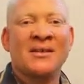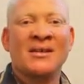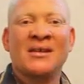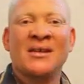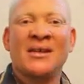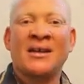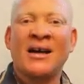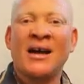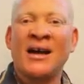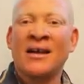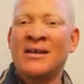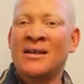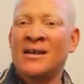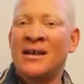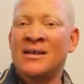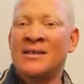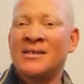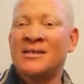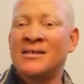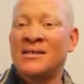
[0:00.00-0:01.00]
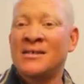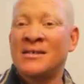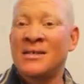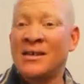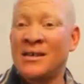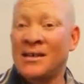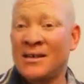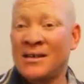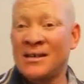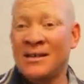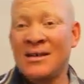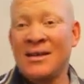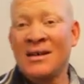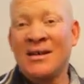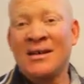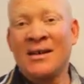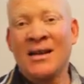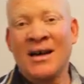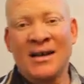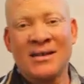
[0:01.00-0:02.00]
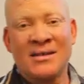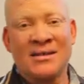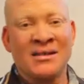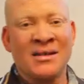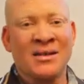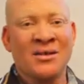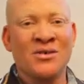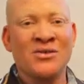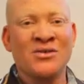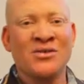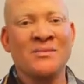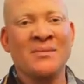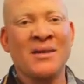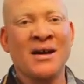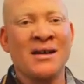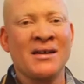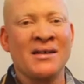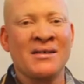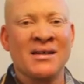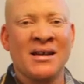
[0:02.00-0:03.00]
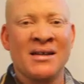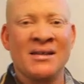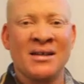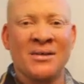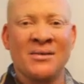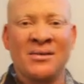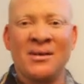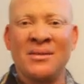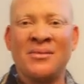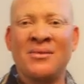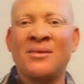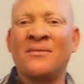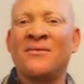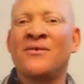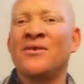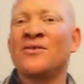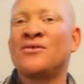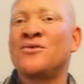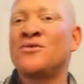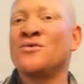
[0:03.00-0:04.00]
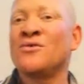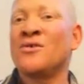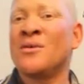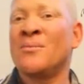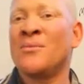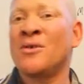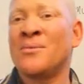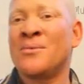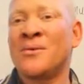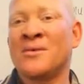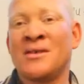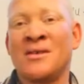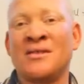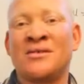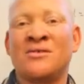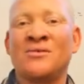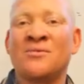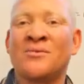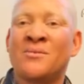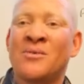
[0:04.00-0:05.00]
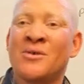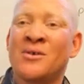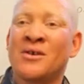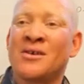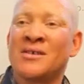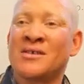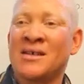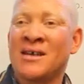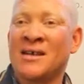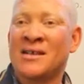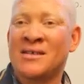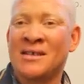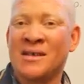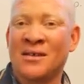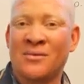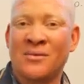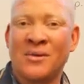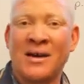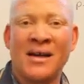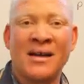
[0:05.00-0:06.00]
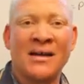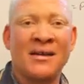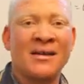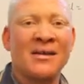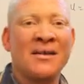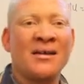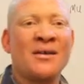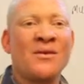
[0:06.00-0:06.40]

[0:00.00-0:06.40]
the cardinalists say that the consumer is at equilibrium for two or more two products X and Y,